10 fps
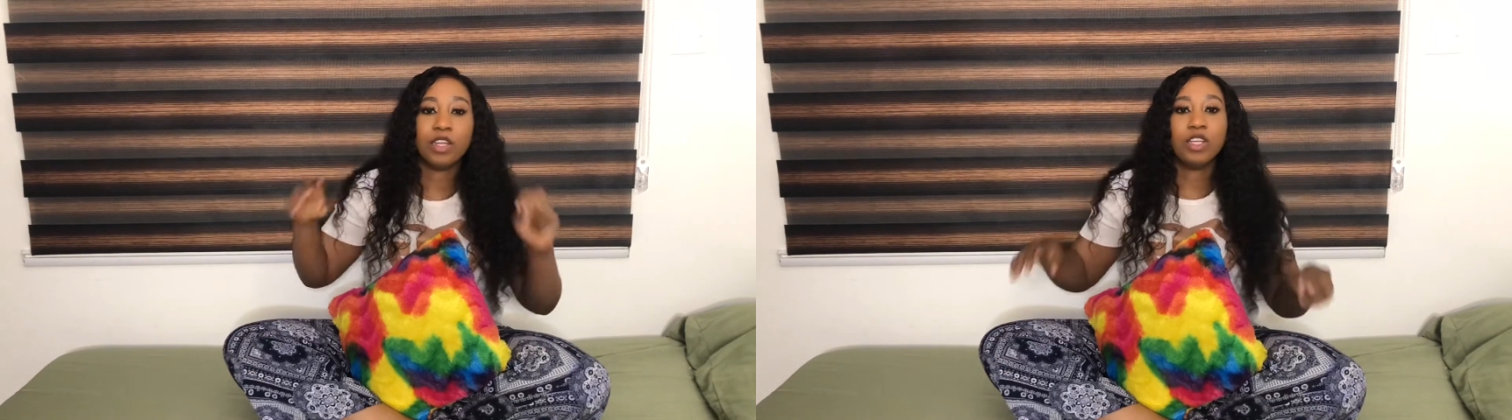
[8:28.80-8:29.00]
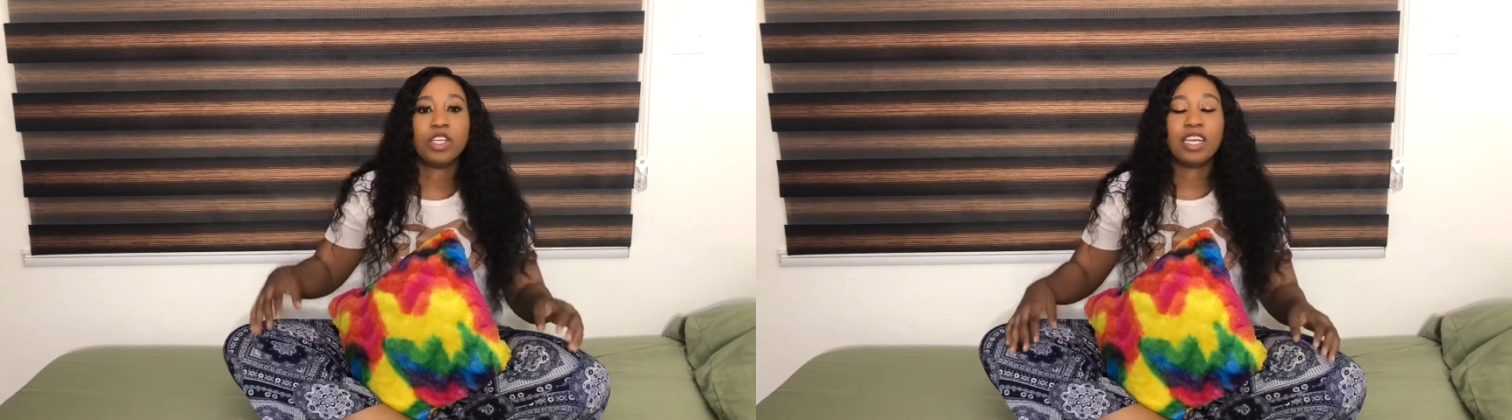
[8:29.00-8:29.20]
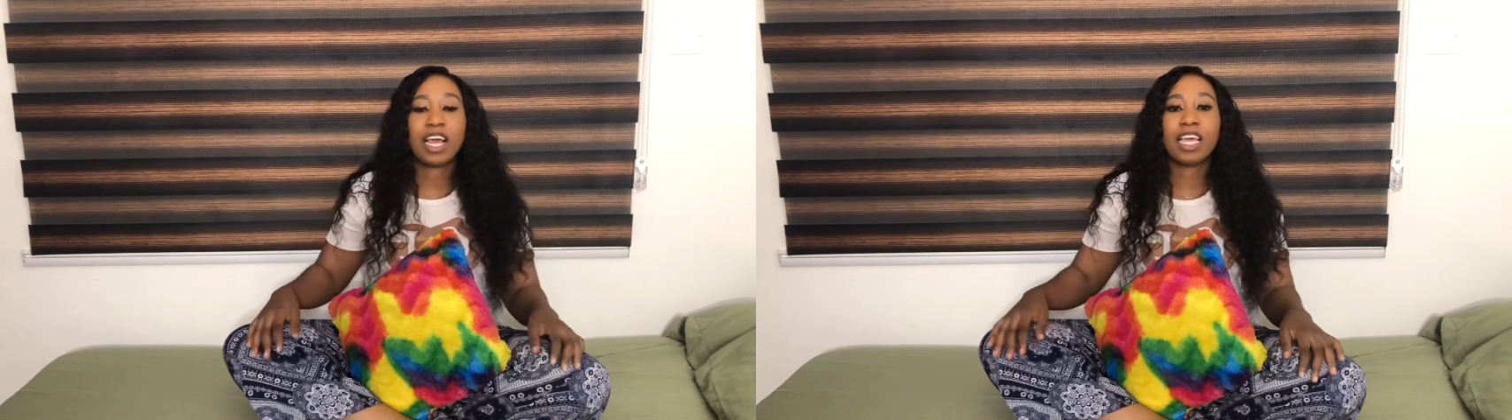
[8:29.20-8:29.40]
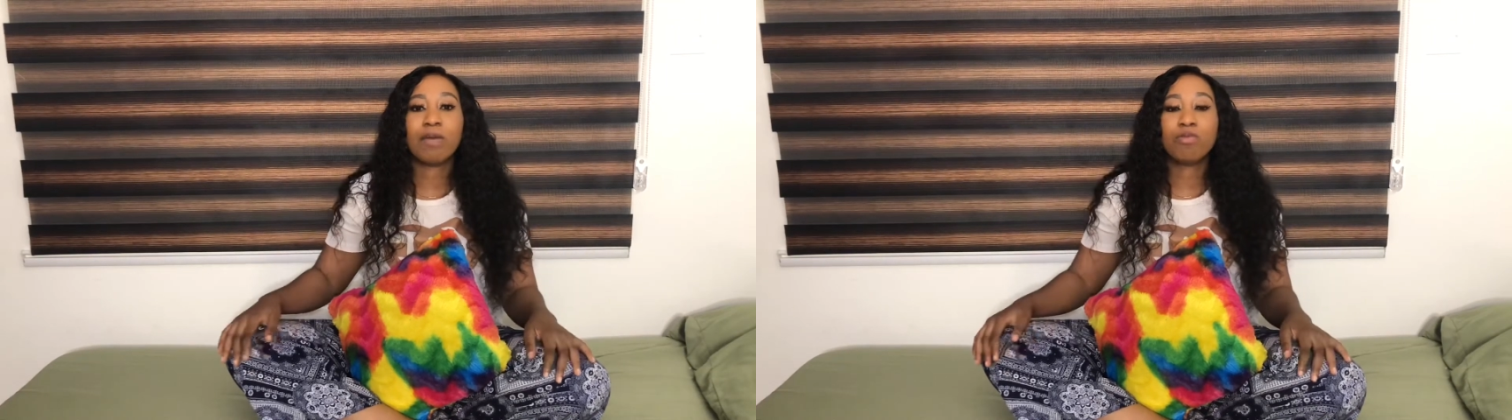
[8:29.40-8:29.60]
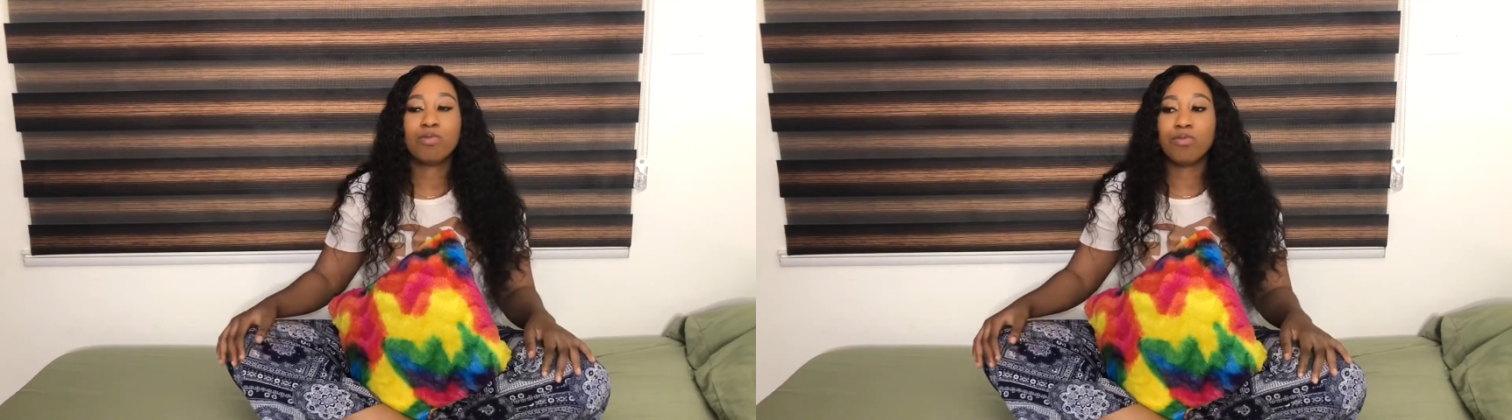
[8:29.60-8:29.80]
she now
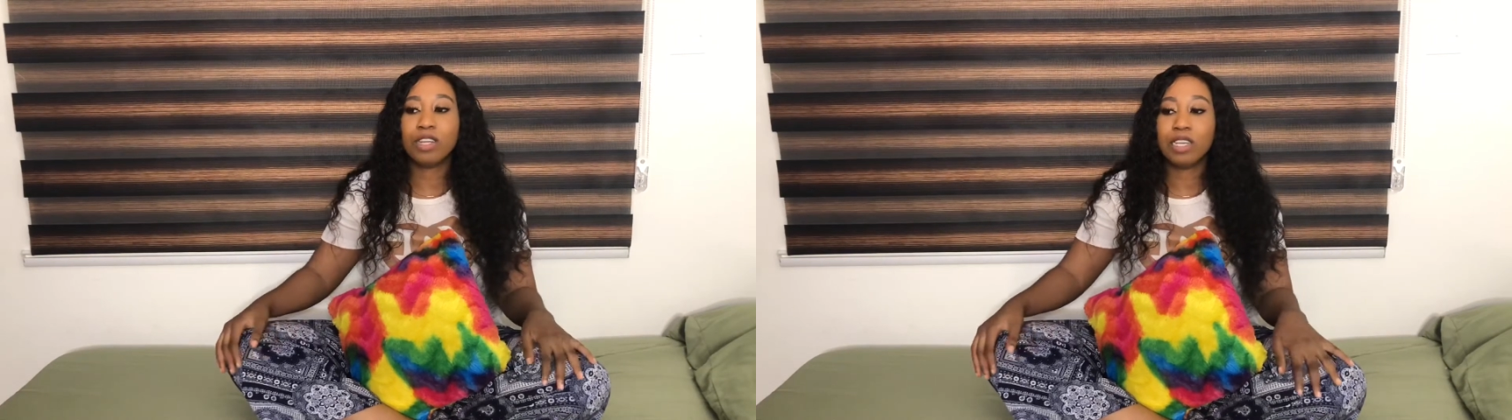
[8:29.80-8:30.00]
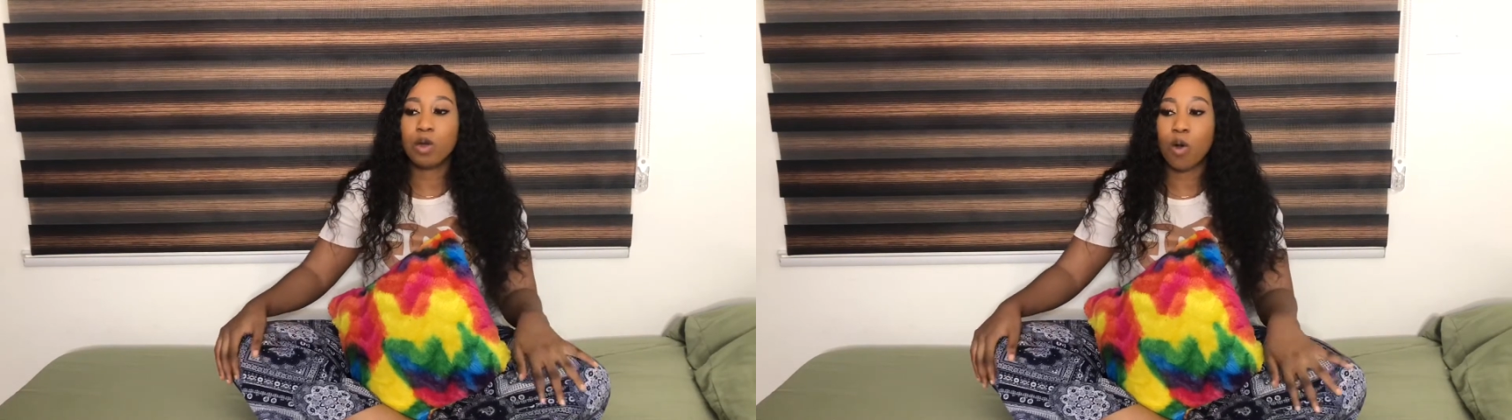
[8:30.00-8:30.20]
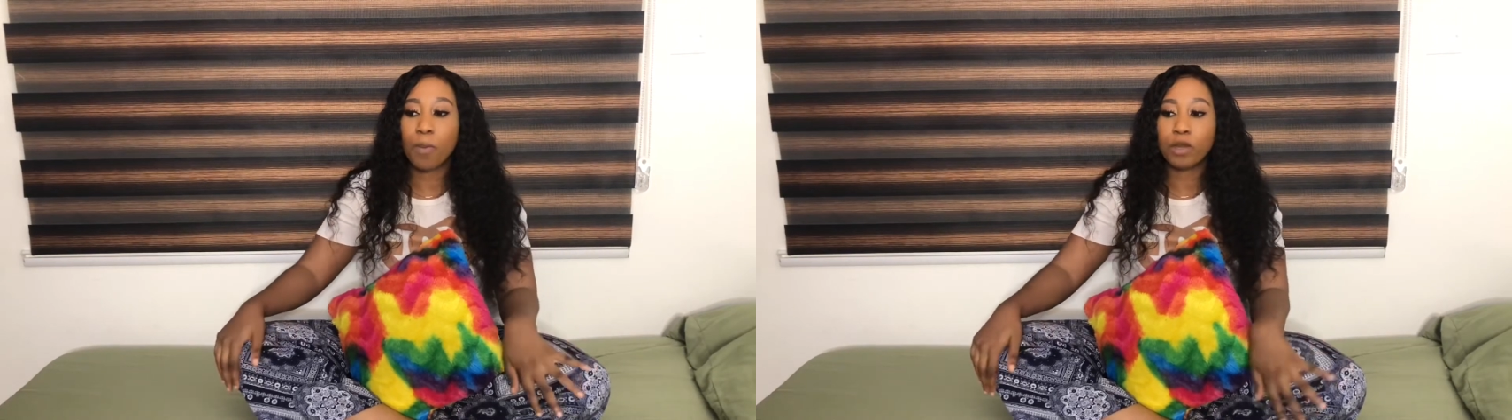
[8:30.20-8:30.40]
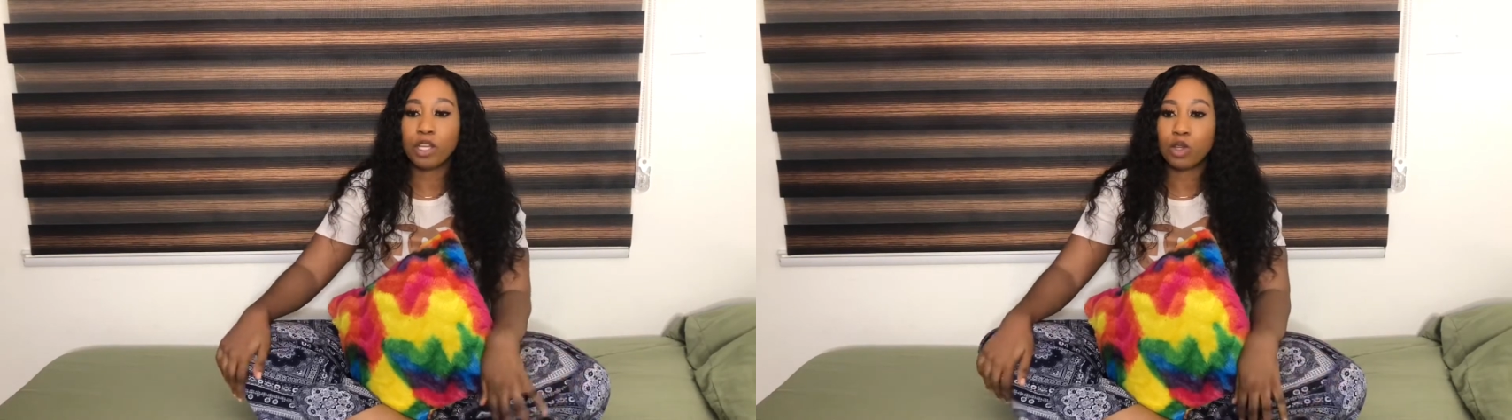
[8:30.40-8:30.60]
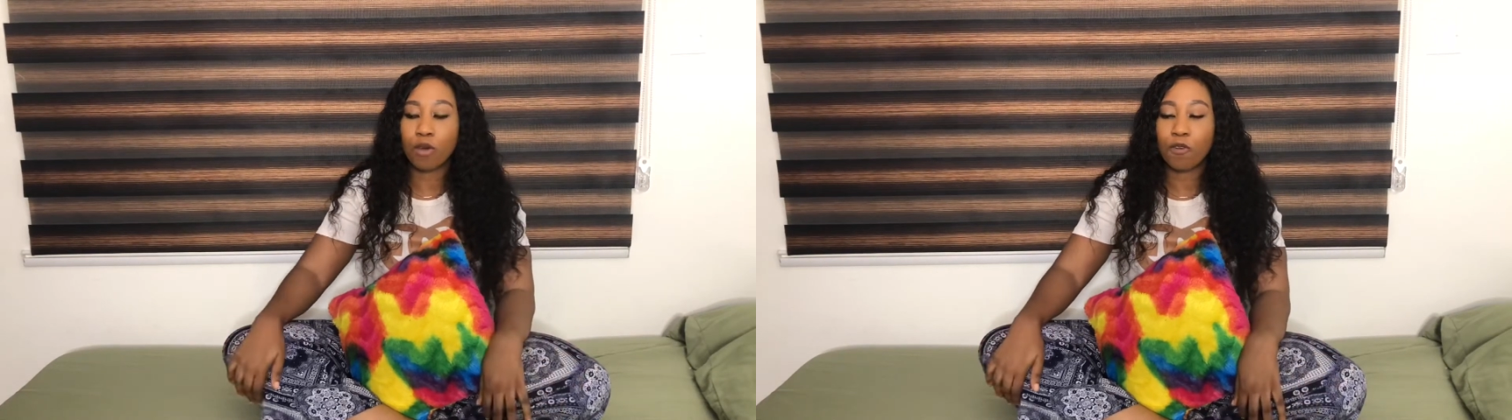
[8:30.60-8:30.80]
came to re open the
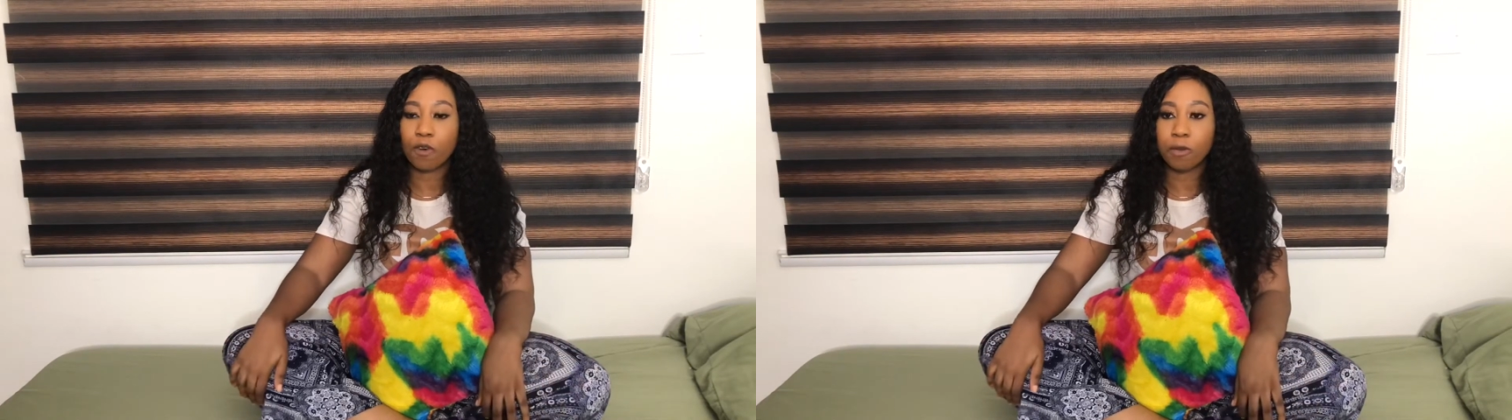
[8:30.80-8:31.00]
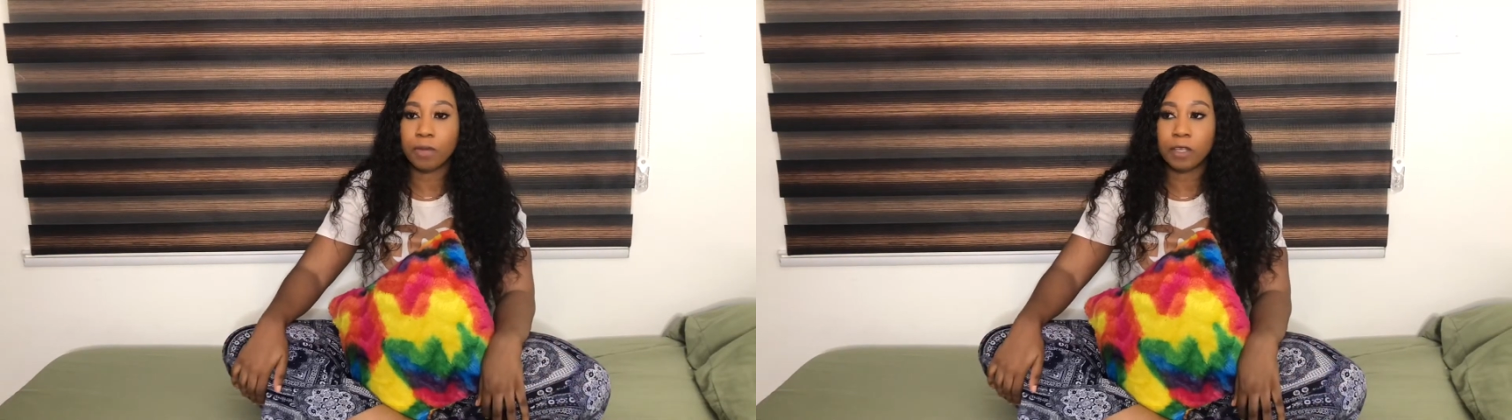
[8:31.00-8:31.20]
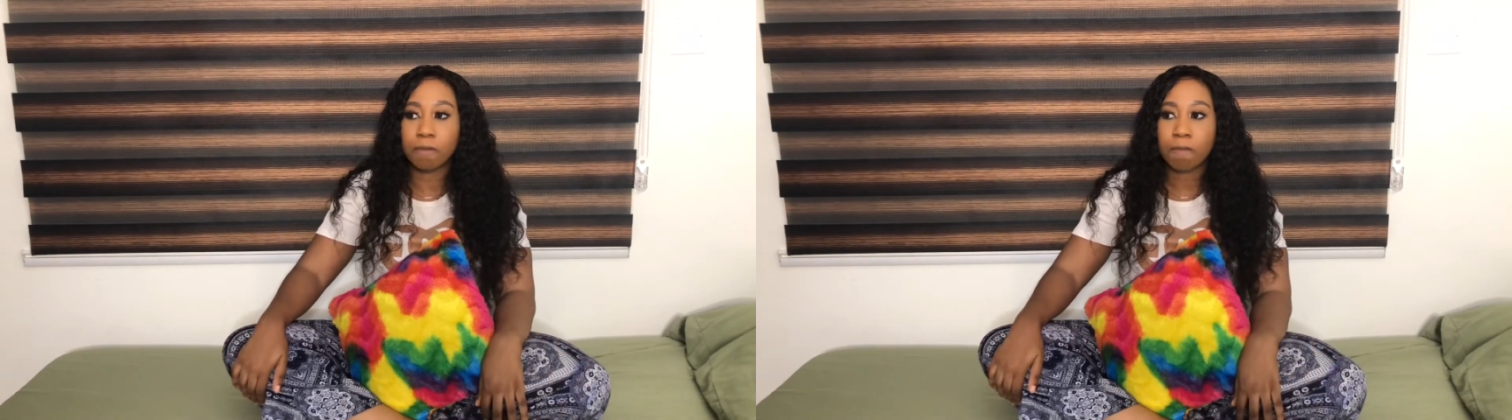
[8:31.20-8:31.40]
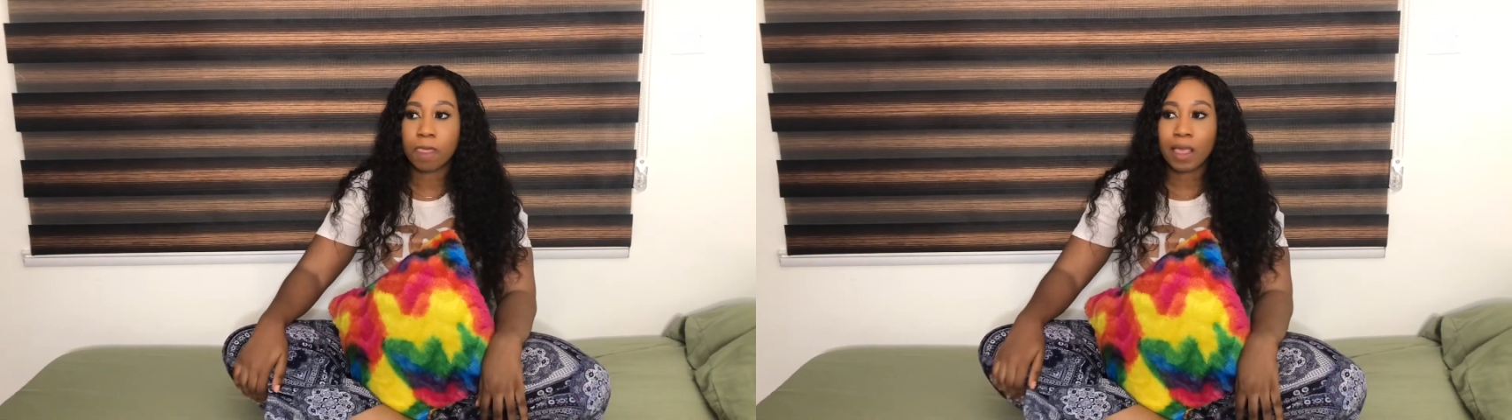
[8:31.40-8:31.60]
door for me.